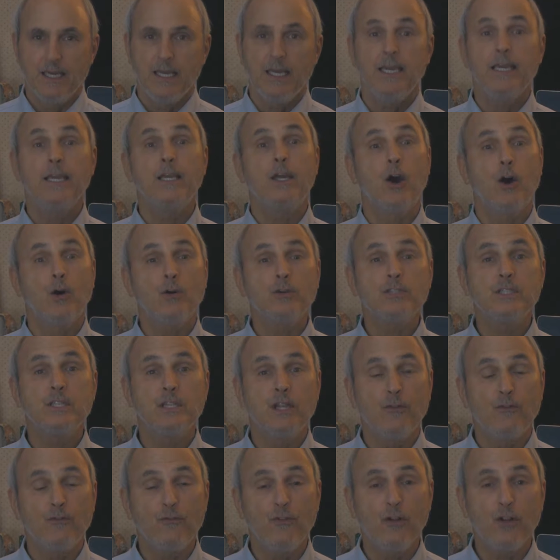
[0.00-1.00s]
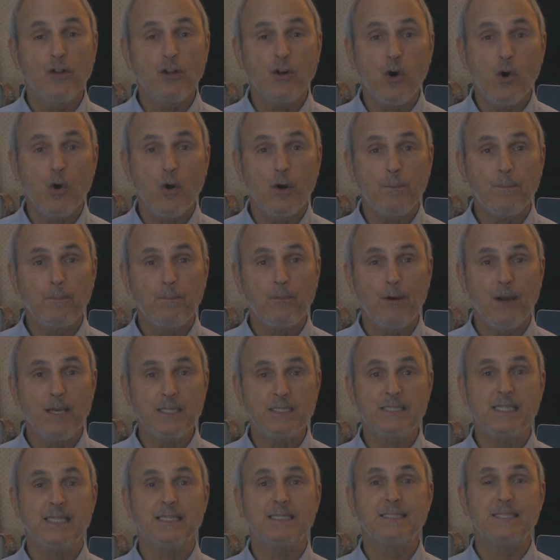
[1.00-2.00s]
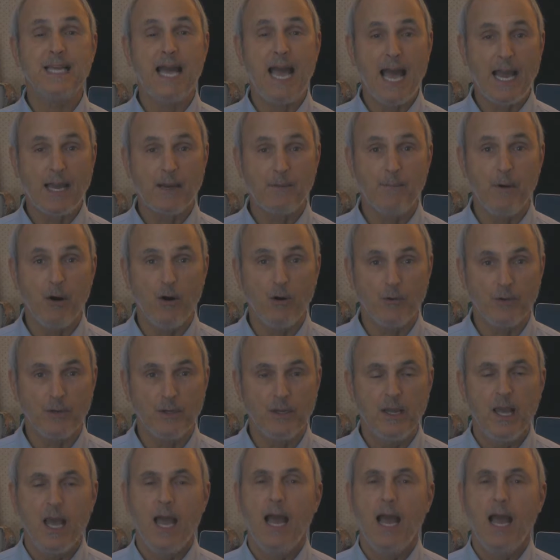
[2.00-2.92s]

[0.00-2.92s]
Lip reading: he goes into full-court press attack mode,